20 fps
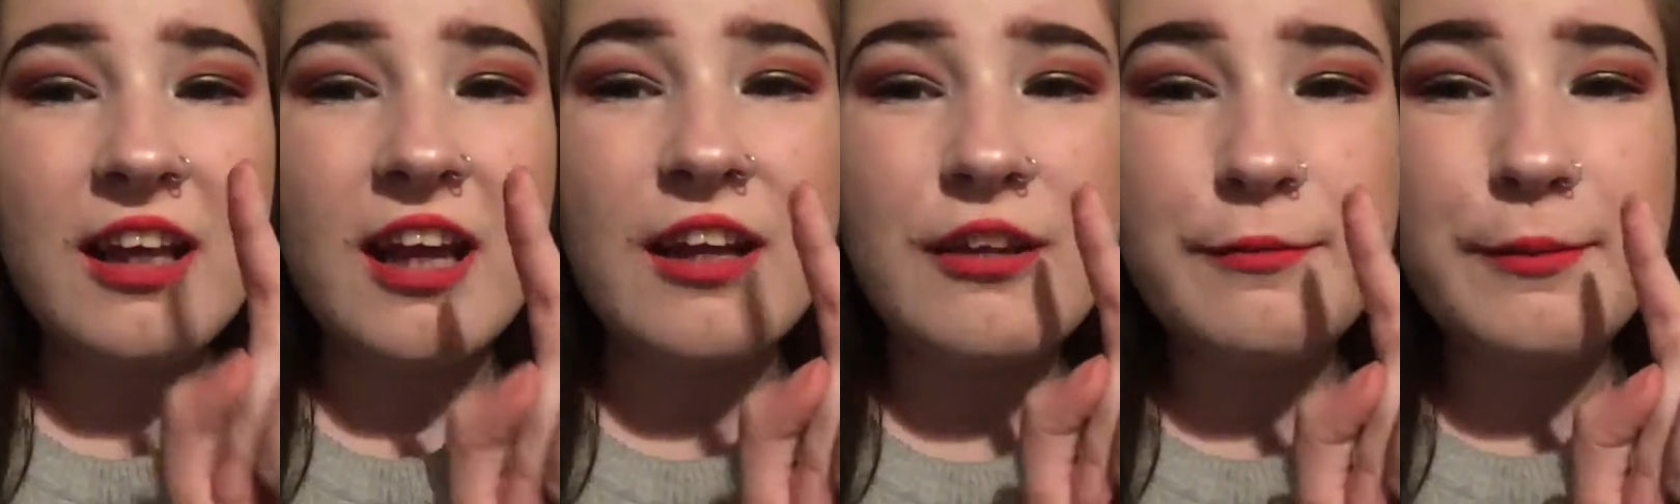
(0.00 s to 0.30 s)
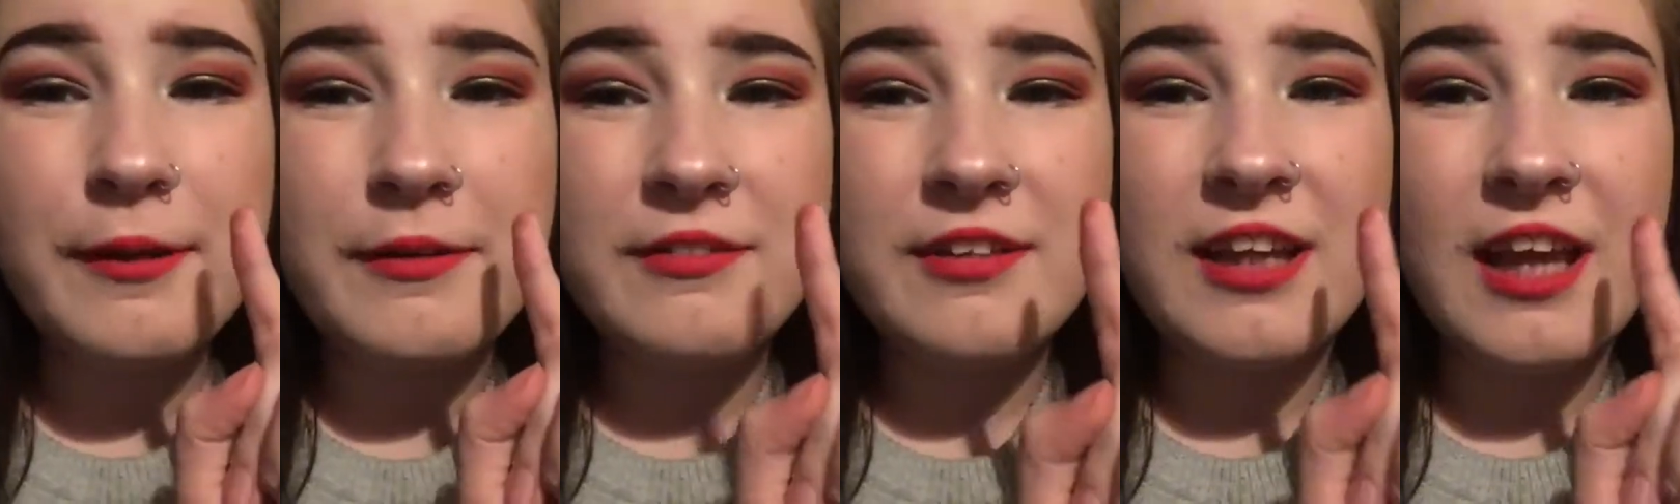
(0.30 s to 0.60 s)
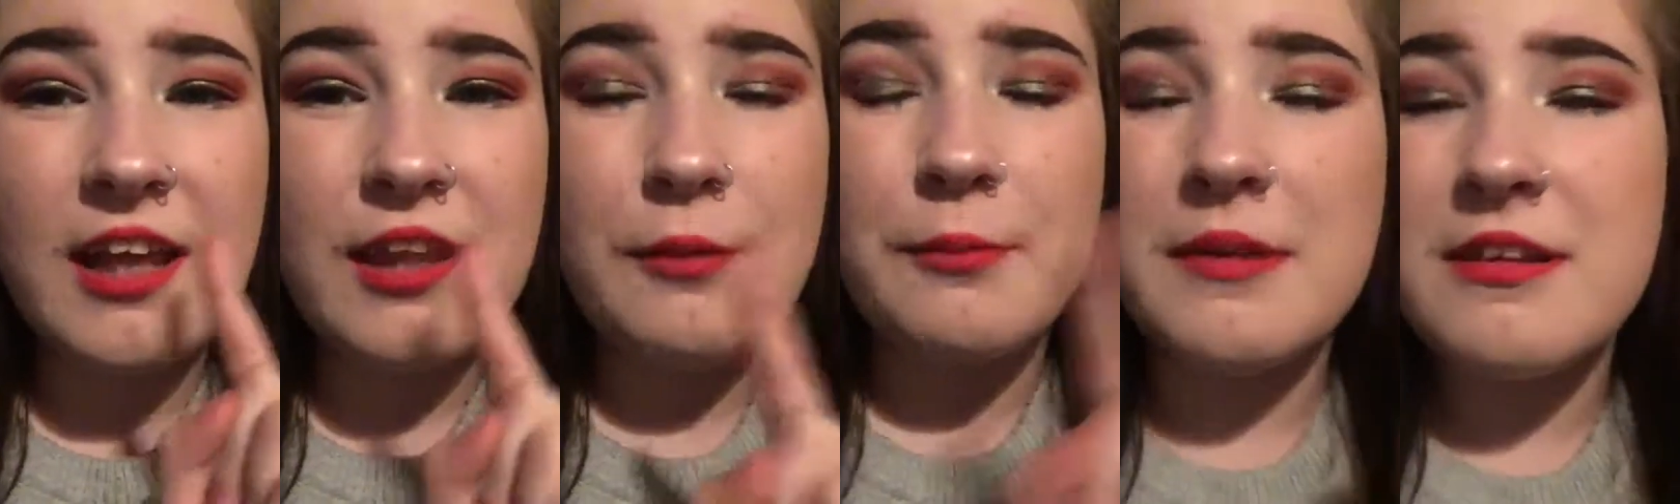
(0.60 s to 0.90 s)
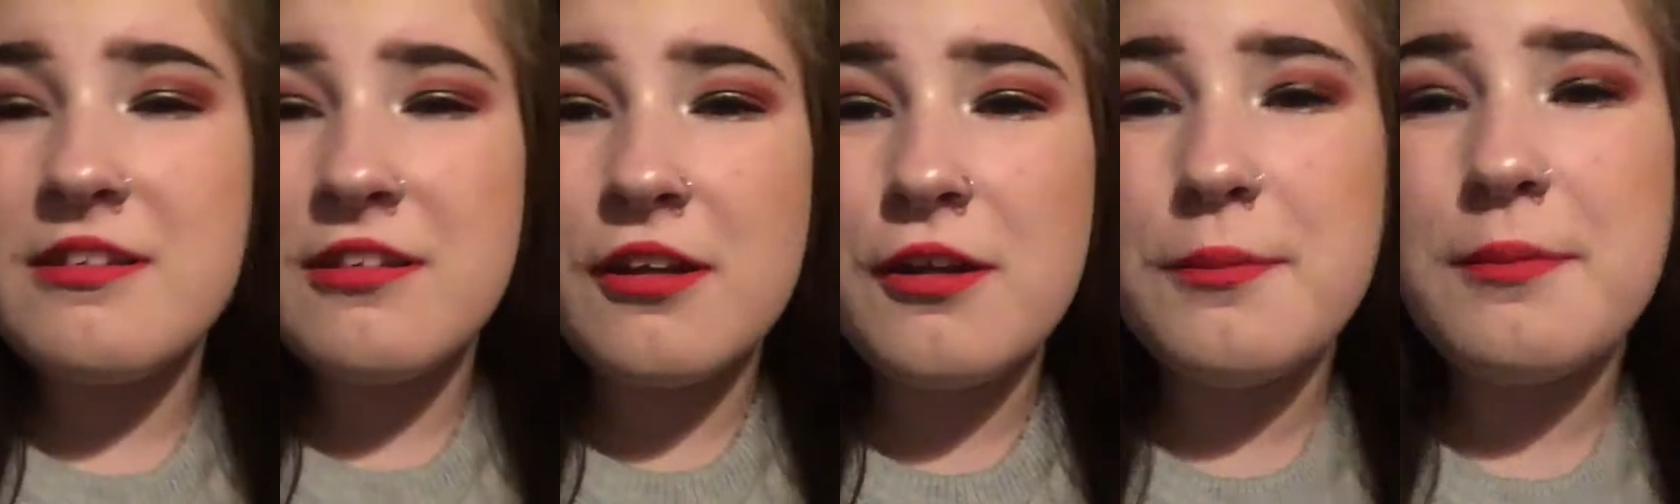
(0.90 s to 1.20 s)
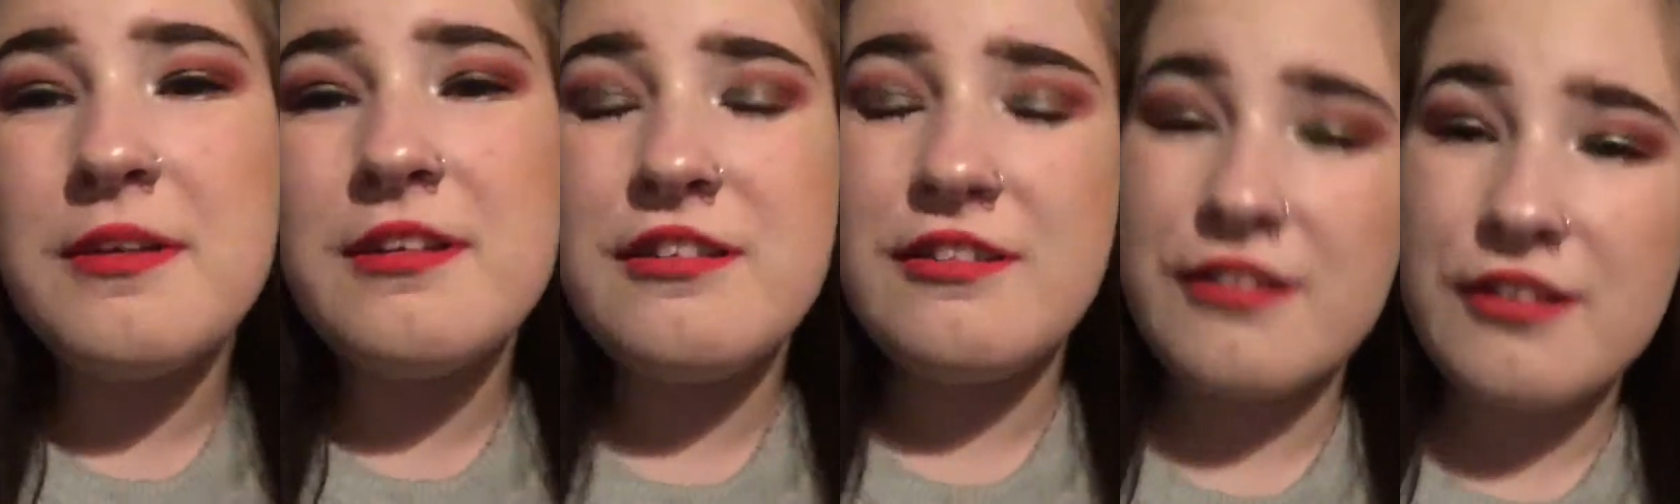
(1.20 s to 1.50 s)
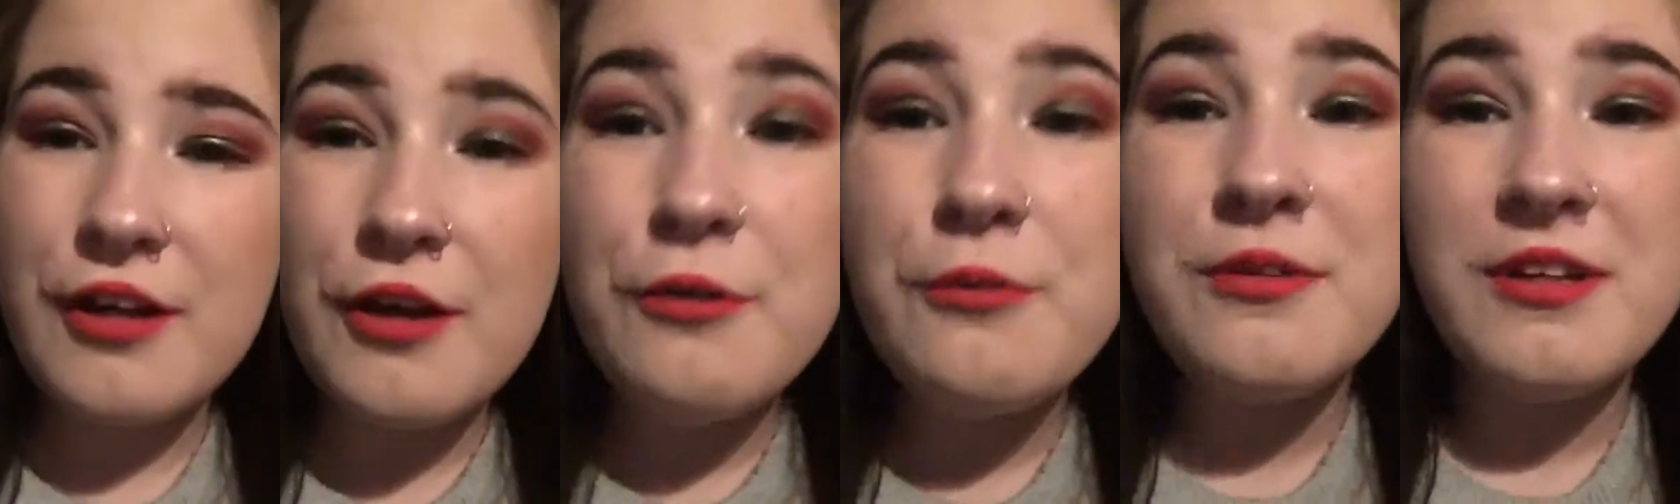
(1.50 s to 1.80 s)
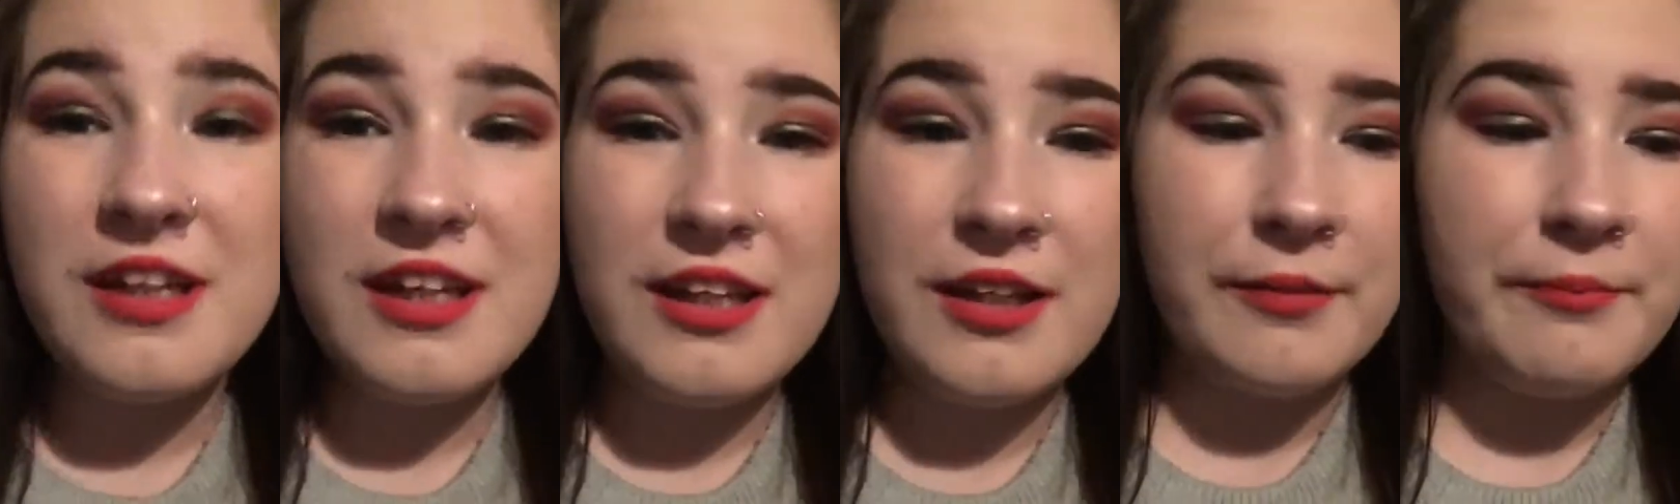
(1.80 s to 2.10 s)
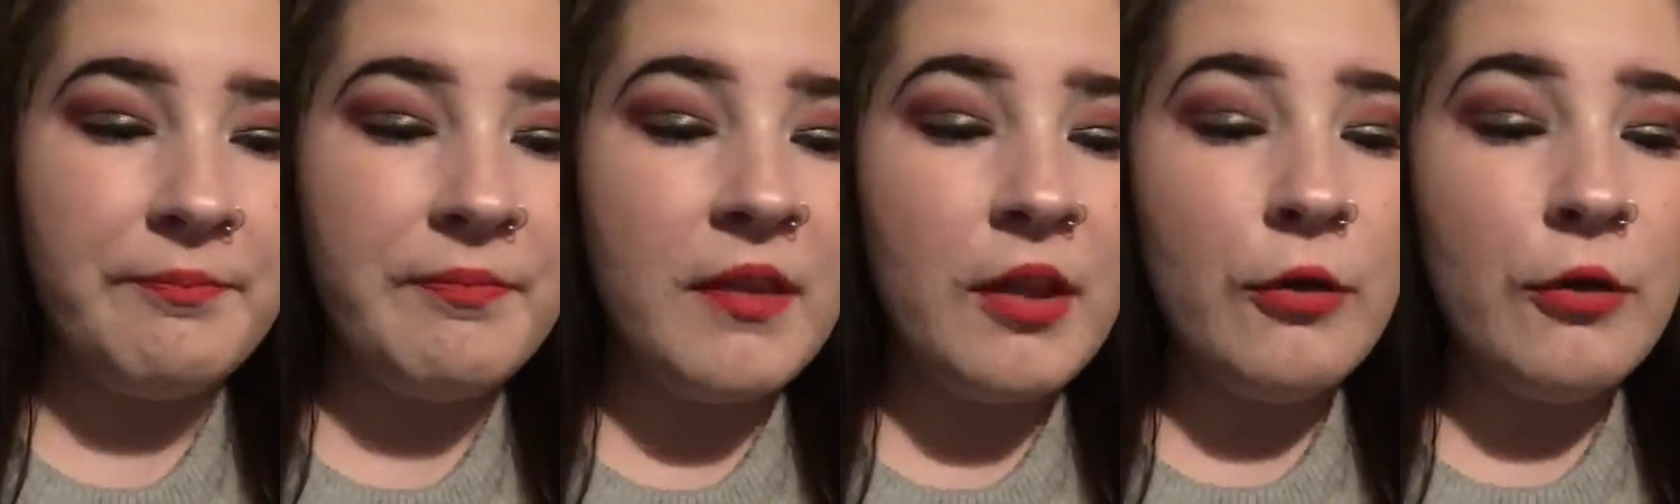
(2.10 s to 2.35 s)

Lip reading: get to be able to get them, it's gonna be snowed in.